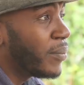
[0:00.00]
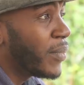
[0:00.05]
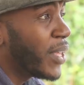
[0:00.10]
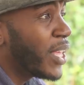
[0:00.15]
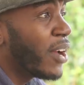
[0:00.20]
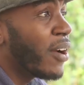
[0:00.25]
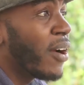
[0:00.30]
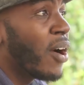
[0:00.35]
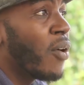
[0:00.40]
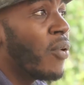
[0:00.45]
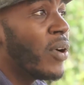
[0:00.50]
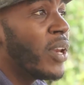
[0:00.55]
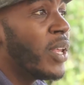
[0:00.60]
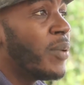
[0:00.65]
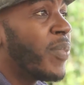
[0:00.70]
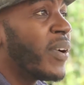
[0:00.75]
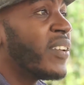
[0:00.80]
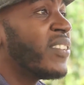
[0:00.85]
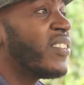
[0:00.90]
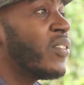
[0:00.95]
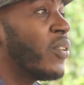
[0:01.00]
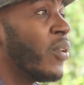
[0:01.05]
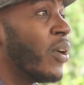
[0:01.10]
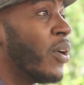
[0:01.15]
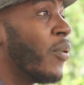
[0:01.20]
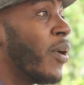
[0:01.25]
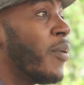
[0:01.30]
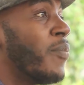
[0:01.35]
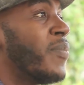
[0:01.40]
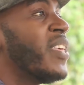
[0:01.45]
me hear a whole heap of
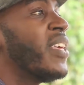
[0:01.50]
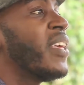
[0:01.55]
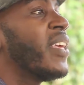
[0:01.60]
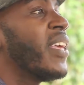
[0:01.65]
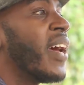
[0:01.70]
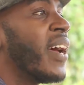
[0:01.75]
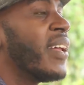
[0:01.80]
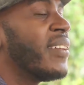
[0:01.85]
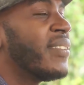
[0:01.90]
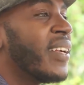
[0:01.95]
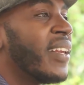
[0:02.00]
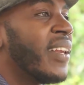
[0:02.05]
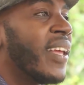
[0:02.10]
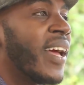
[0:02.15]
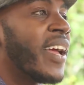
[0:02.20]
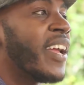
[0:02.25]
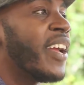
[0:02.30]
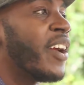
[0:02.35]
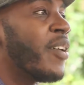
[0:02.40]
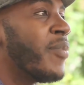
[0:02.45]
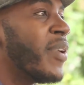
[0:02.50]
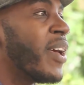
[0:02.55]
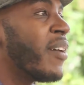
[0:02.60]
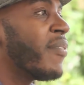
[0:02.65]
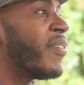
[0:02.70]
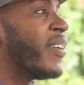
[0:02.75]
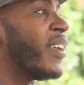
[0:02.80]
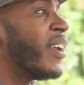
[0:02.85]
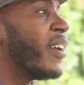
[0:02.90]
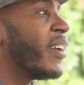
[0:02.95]
story when me can't tell you. I hear me
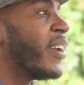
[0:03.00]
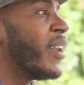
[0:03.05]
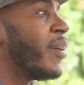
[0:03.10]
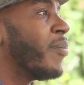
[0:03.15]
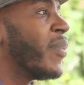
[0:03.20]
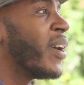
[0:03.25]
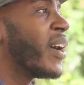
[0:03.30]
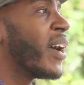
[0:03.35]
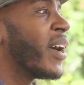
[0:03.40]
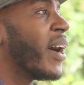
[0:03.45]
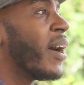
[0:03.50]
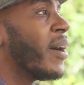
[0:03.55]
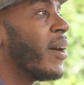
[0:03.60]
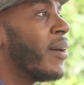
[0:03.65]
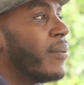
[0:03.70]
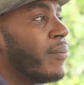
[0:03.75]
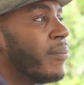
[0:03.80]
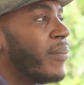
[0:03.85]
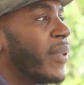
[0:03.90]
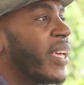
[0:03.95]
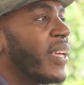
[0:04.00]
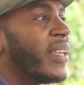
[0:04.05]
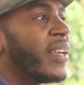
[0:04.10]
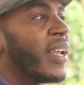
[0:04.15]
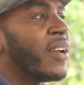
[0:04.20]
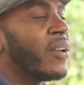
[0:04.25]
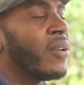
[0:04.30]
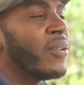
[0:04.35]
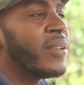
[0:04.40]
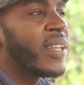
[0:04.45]
have to hear them because me in
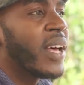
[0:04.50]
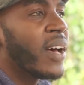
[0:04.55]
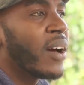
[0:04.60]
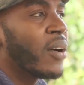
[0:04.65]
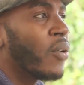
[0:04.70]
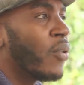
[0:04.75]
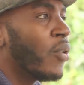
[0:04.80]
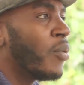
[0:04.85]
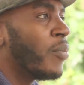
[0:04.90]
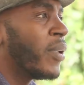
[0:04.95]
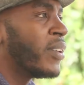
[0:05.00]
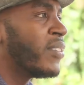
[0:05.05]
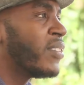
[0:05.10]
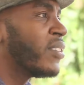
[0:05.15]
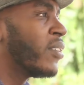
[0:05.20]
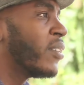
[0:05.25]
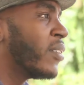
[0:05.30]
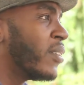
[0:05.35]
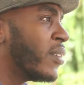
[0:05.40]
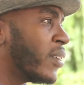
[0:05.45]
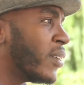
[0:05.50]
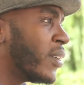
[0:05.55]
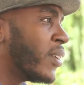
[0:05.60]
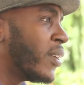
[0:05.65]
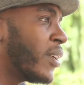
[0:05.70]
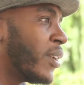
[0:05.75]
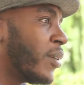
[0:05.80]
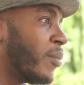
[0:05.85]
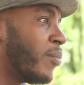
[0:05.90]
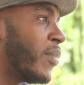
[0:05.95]
and out of coma so
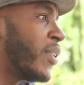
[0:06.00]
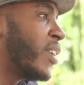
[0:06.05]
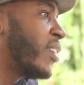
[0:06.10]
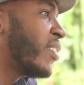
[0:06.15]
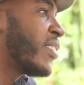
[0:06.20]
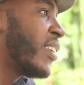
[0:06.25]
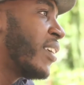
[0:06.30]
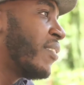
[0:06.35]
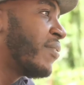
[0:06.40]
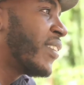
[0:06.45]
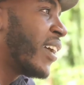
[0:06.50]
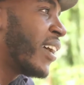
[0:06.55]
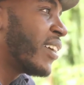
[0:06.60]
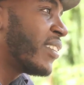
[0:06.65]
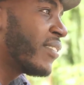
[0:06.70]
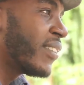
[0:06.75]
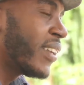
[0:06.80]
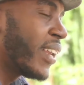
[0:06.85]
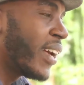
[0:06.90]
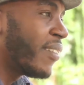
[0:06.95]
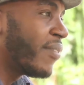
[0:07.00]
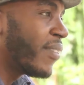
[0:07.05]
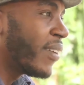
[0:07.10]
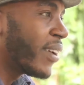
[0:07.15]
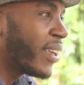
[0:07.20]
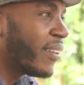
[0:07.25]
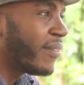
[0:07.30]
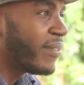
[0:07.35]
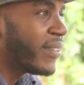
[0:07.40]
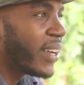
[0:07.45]
I just give thanks to life
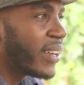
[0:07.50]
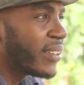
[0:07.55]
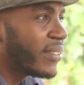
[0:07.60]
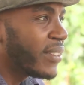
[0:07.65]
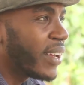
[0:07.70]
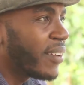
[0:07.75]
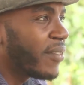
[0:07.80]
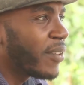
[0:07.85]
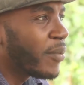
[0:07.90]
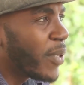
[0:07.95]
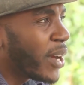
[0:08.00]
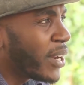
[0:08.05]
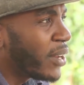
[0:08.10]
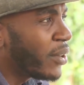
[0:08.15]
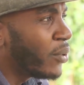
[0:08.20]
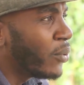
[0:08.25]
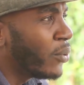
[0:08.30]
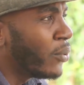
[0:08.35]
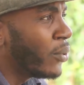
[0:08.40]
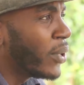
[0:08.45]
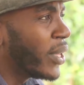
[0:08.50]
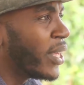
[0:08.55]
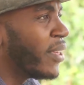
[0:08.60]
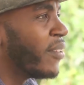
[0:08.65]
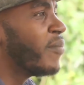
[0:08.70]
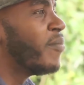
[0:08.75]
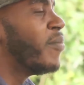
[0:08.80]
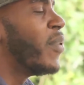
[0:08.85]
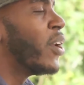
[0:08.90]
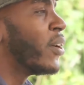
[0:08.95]
and give thanks to everybody who
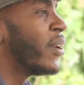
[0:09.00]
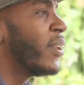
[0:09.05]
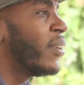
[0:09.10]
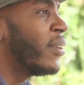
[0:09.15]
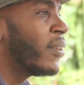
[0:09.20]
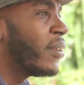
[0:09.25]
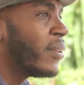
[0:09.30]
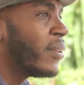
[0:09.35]
gave blood,